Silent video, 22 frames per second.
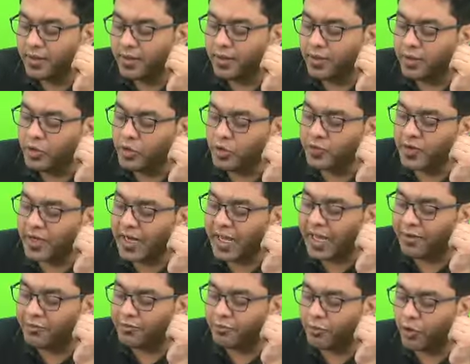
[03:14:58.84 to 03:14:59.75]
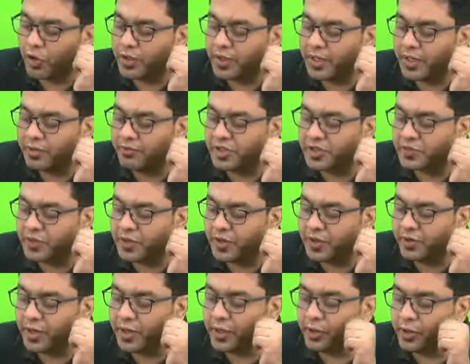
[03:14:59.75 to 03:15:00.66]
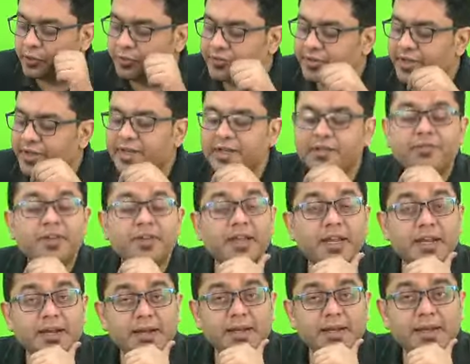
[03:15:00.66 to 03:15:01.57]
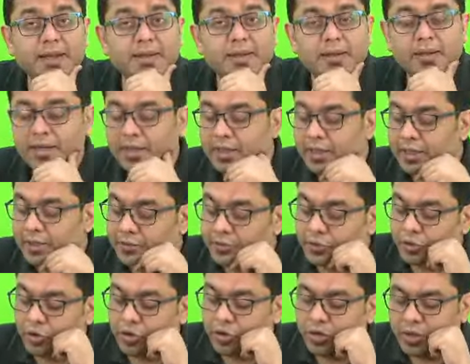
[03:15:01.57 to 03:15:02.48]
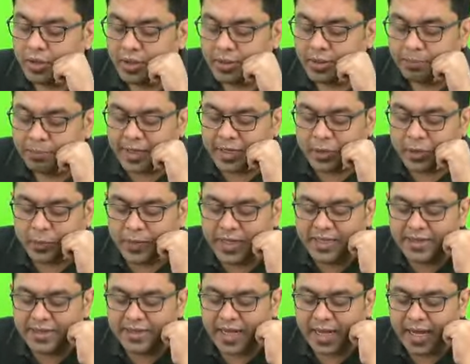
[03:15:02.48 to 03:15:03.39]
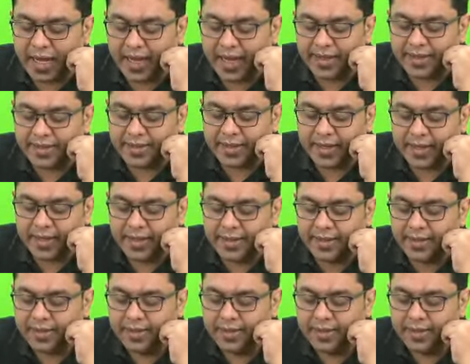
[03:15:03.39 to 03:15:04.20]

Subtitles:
you will have water which will reduce significantly. So between the high tide